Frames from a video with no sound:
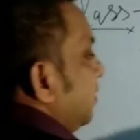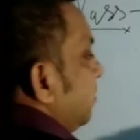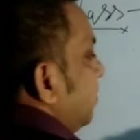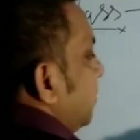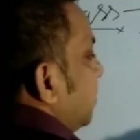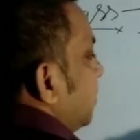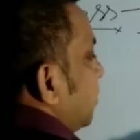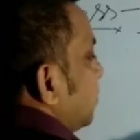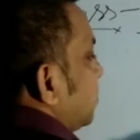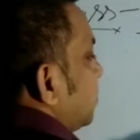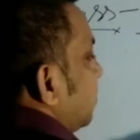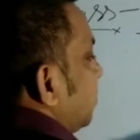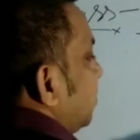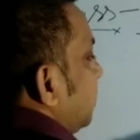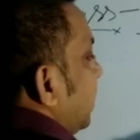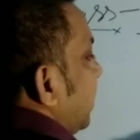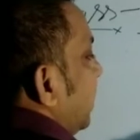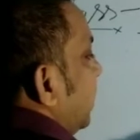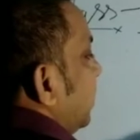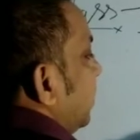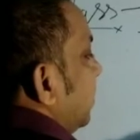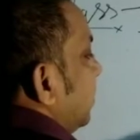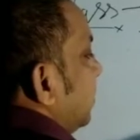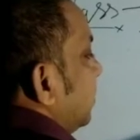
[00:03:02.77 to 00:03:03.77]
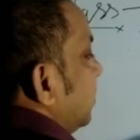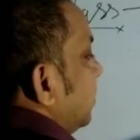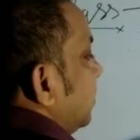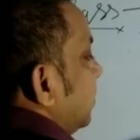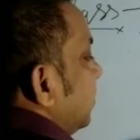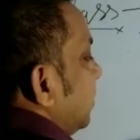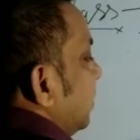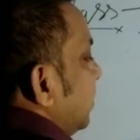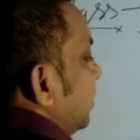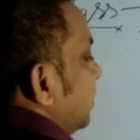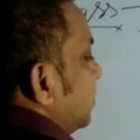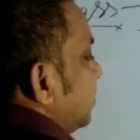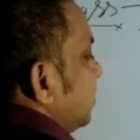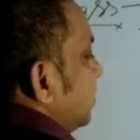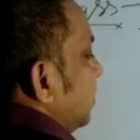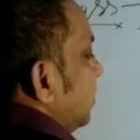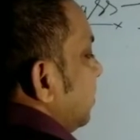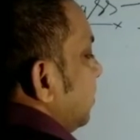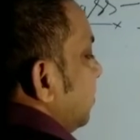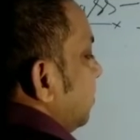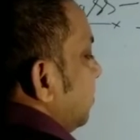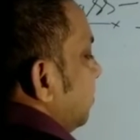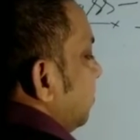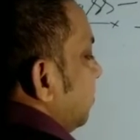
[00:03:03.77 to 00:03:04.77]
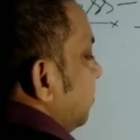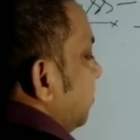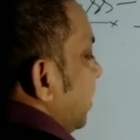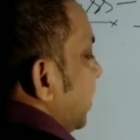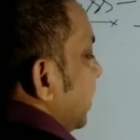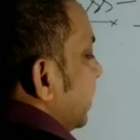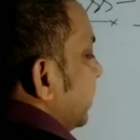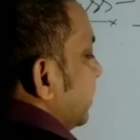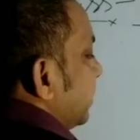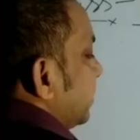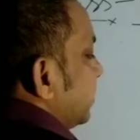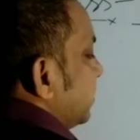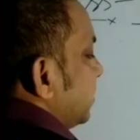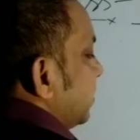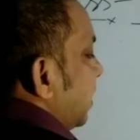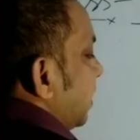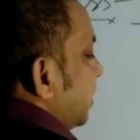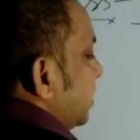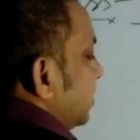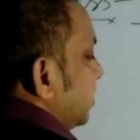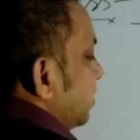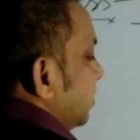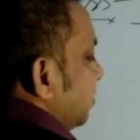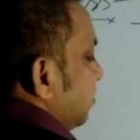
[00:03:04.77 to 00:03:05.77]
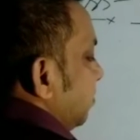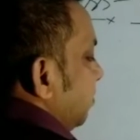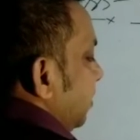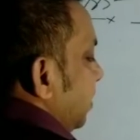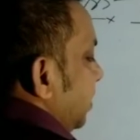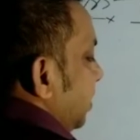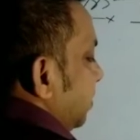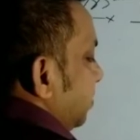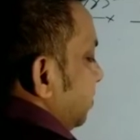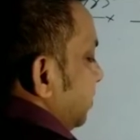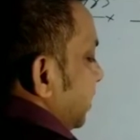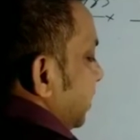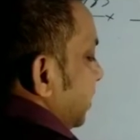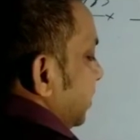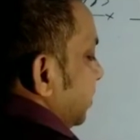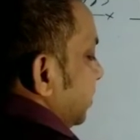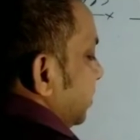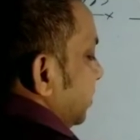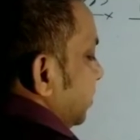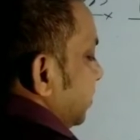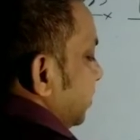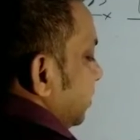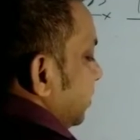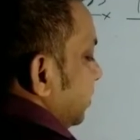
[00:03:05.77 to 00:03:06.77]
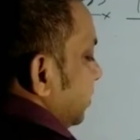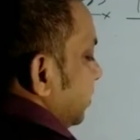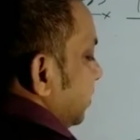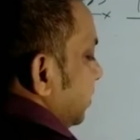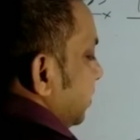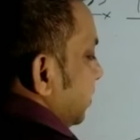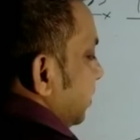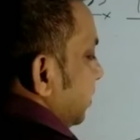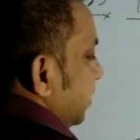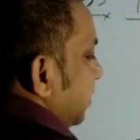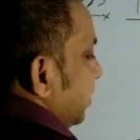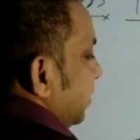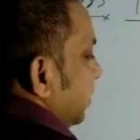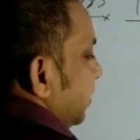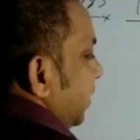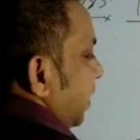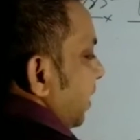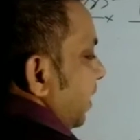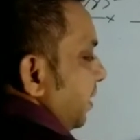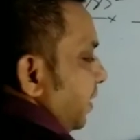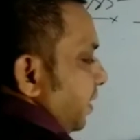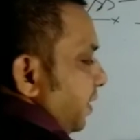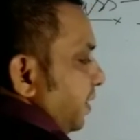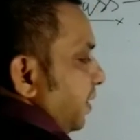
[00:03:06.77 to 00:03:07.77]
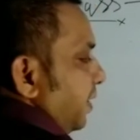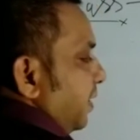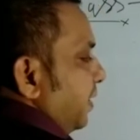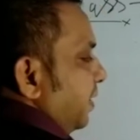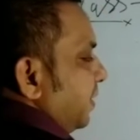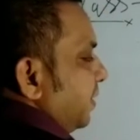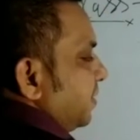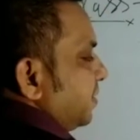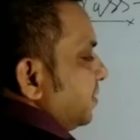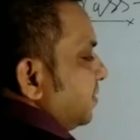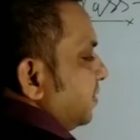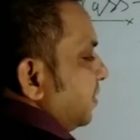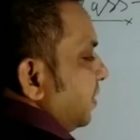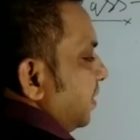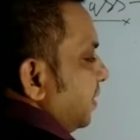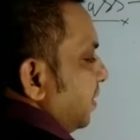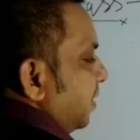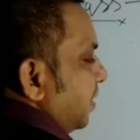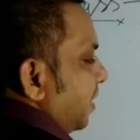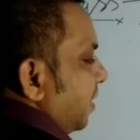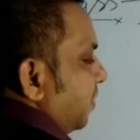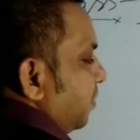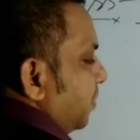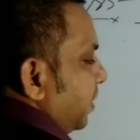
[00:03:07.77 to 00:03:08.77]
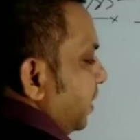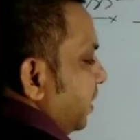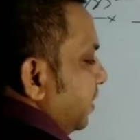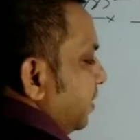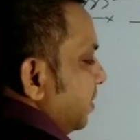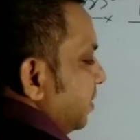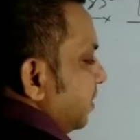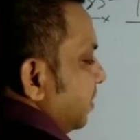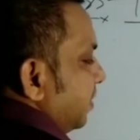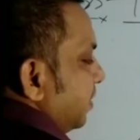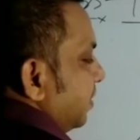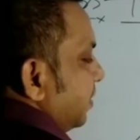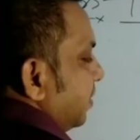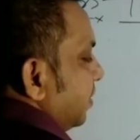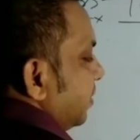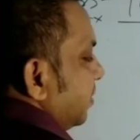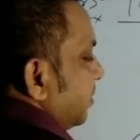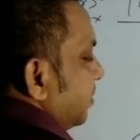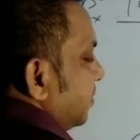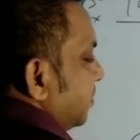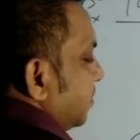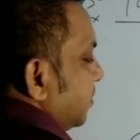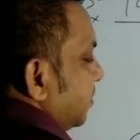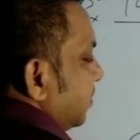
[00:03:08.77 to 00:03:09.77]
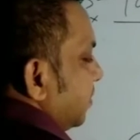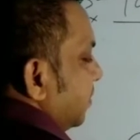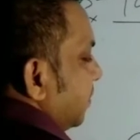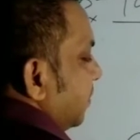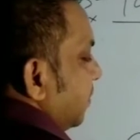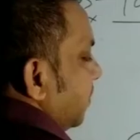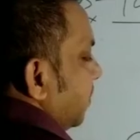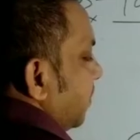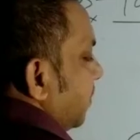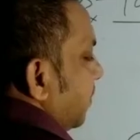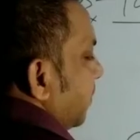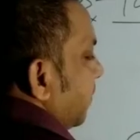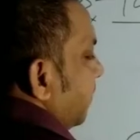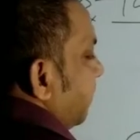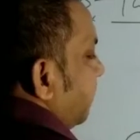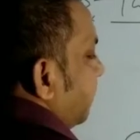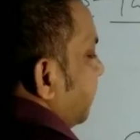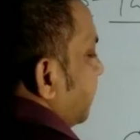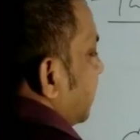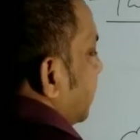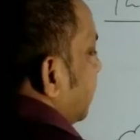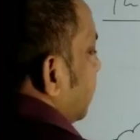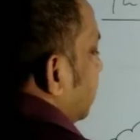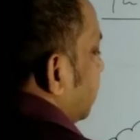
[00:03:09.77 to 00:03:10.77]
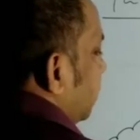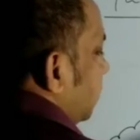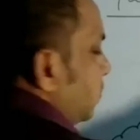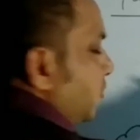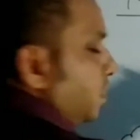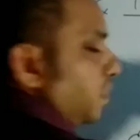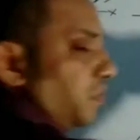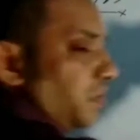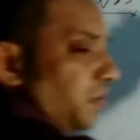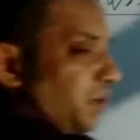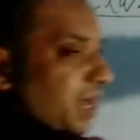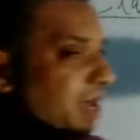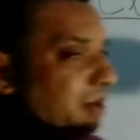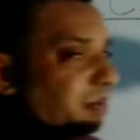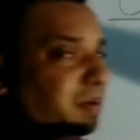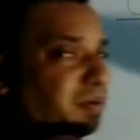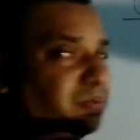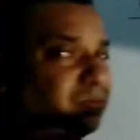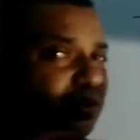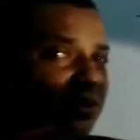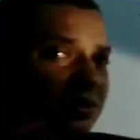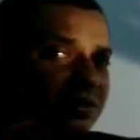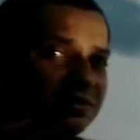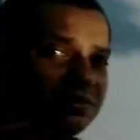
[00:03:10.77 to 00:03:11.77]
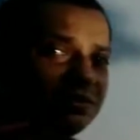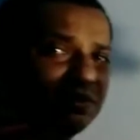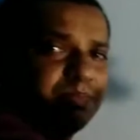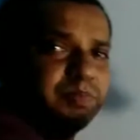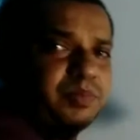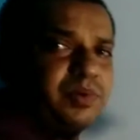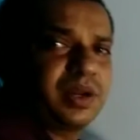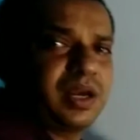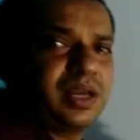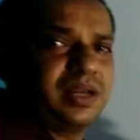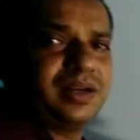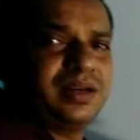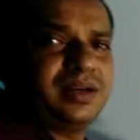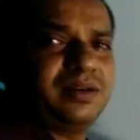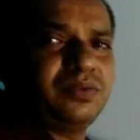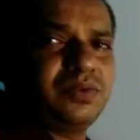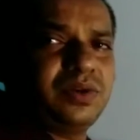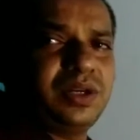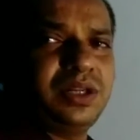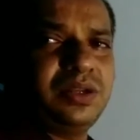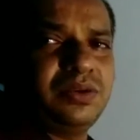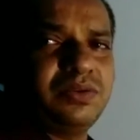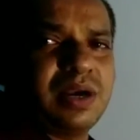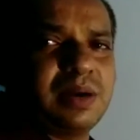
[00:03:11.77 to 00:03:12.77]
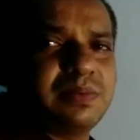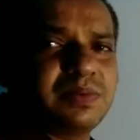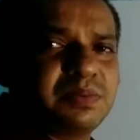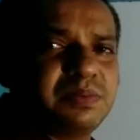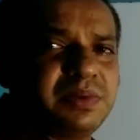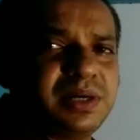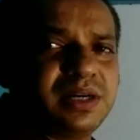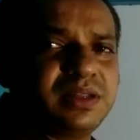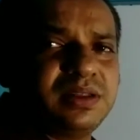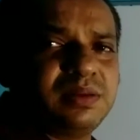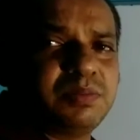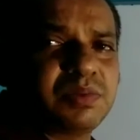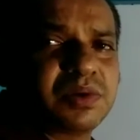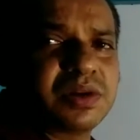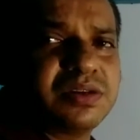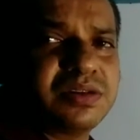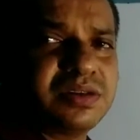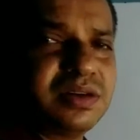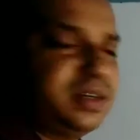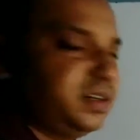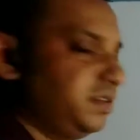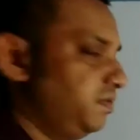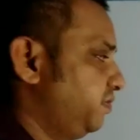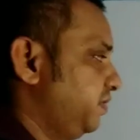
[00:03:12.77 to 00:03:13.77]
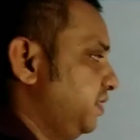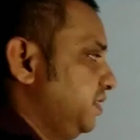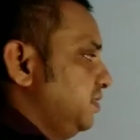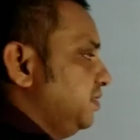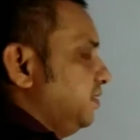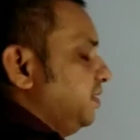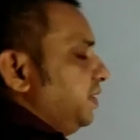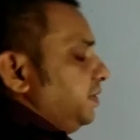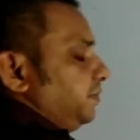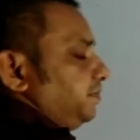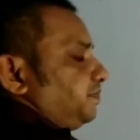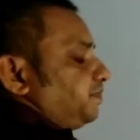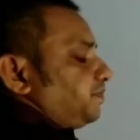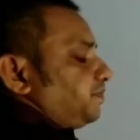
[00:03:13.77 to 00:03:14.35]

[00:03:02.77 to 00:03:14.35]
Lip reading: Because of that, it is the minus charge built up here, and here it is the grounded. So going to happen, what is the potential? Only you have to maintain the potential difference there.